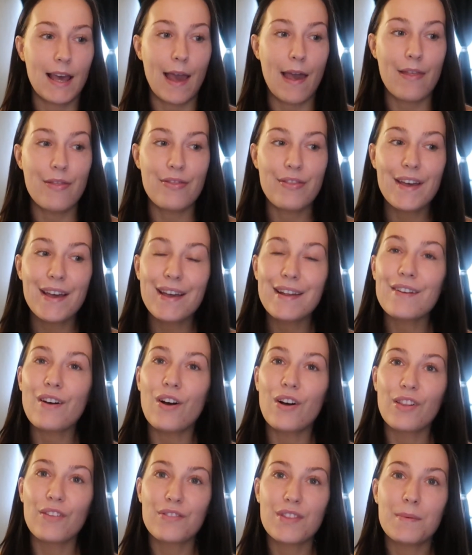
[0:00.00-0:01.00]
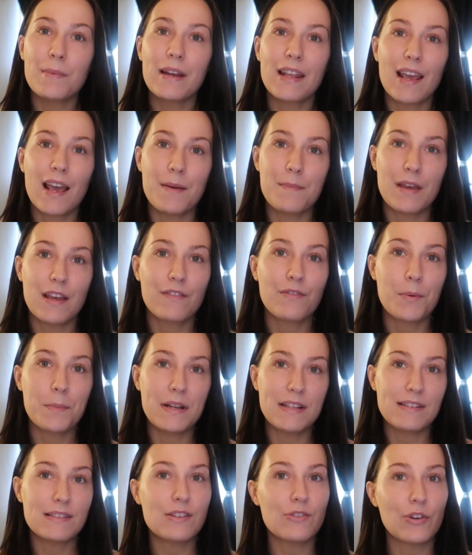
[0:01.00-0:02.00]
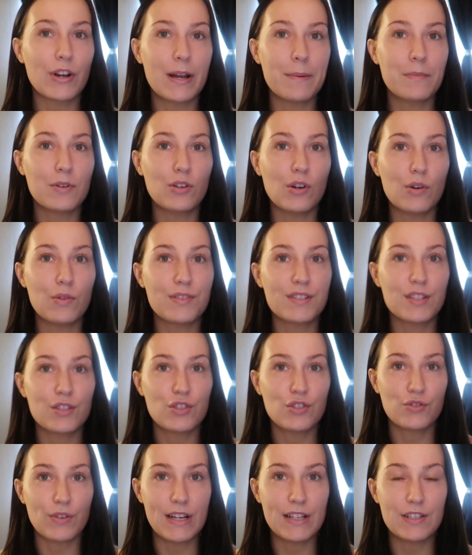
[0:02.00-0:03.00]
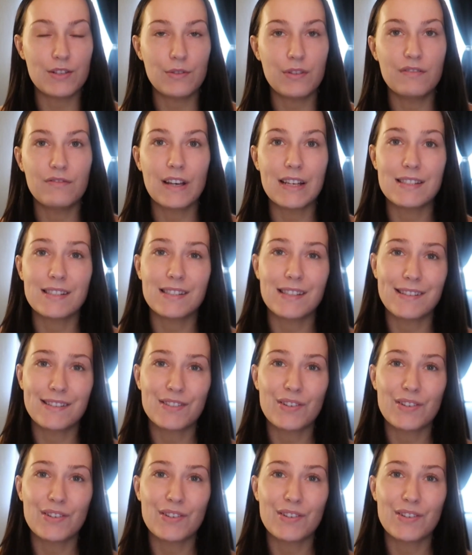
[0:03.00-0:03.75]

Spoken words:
And then all of the money I make from Instagram goes straight to investing.